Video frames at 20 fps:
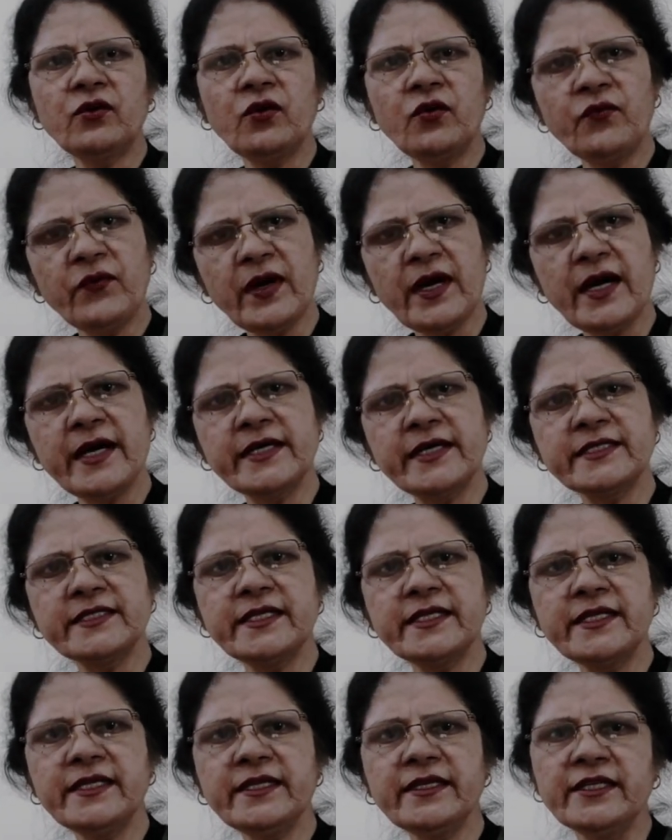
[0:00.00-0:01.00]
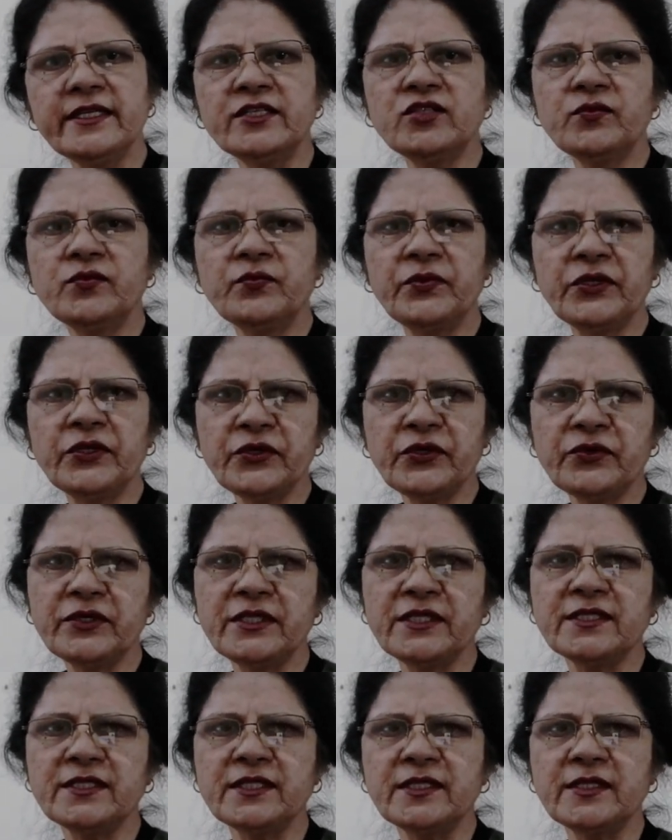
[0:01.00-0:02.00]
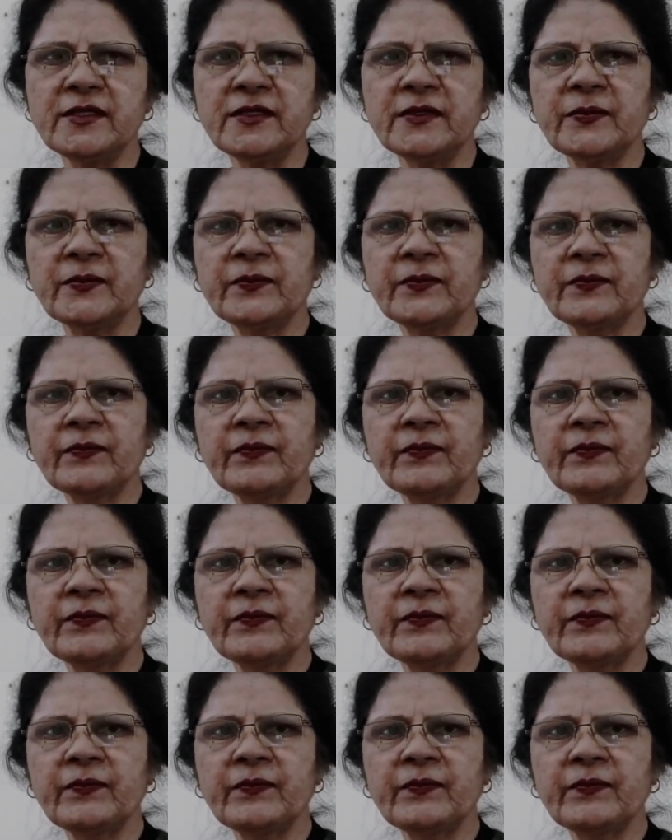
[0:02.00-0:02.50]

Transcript: of arsenic is periodicity.